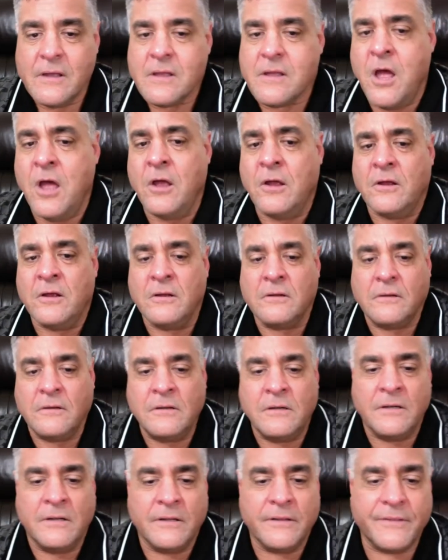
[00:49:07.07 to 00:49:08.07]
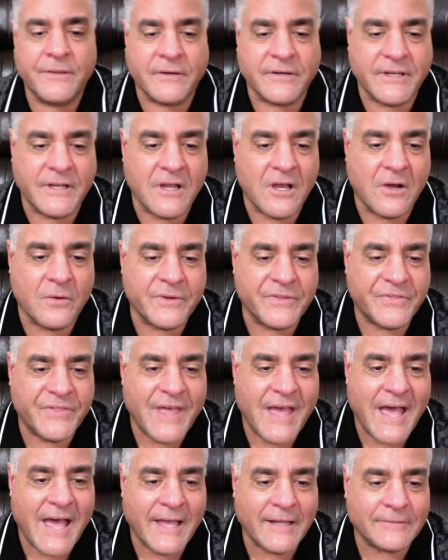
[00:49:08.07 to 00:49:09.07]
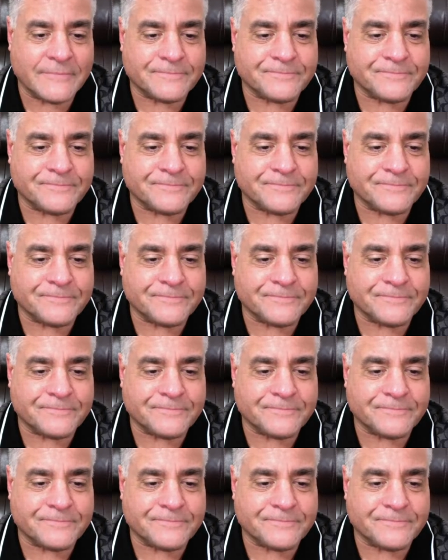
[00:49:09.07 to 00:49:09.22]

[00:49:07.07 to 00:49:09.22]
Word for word: there you go with that.